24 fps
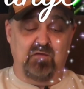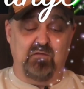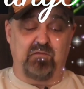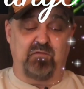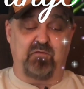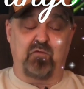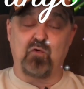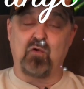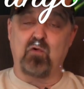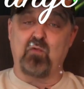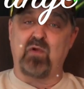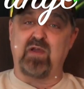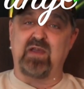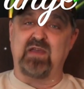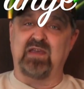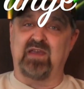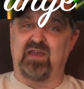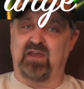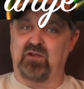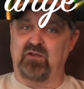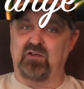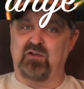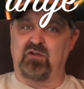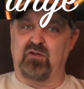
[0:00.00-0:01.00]
4-way
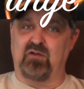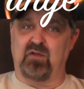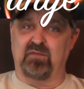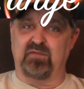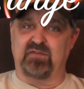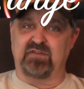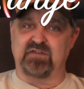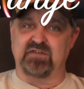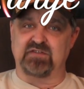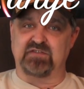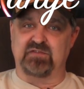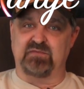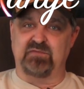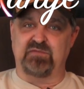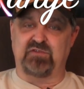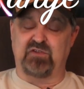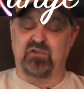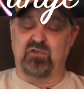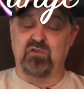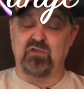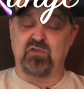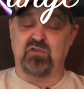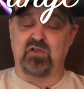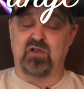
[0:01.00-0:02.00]
intercom system,
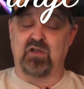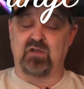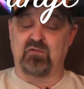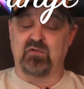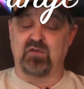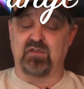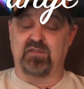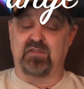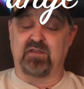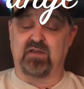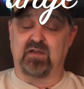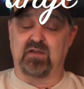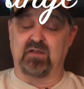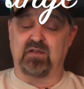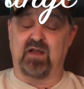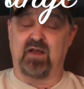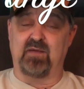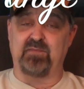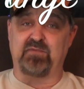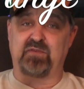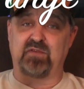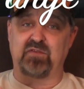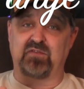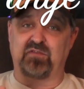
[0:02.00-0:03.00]
so you can talk with
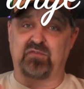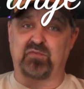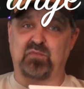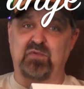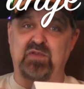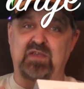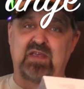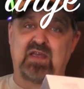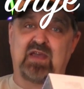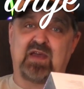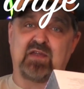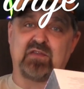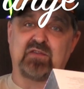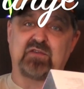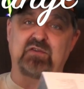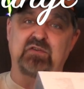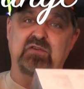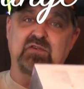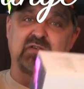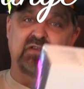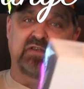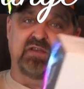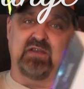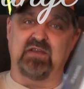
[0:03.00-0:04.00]
up to 3
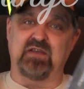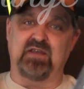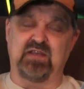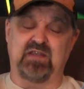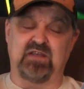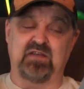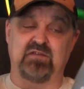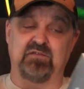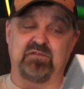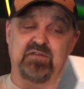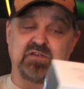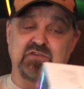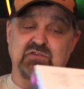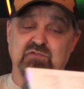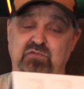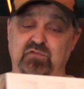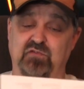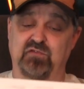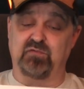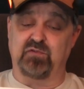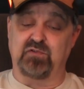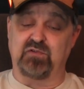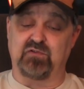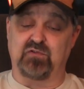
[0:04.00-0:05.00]
other
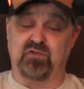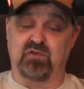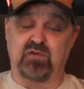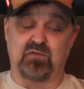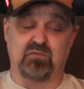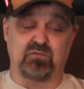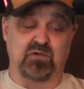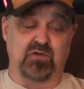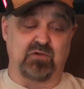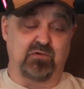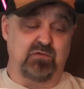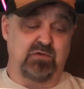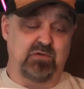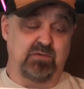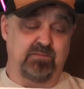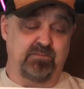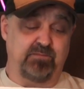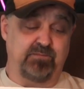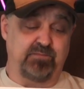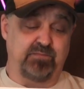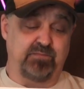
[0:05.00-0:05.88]
individuals when you're on the road.